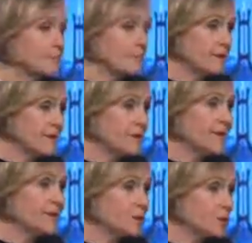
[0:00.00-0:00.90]
B
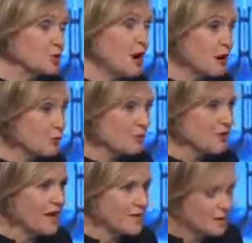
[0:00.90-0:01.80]
down to
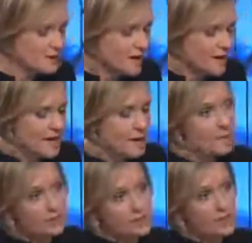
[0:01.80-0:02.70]
100,000.
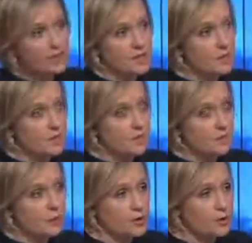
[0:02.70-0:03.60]
But if you listen to the Commission
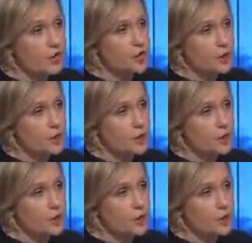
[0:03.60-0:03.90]
of Audit, it's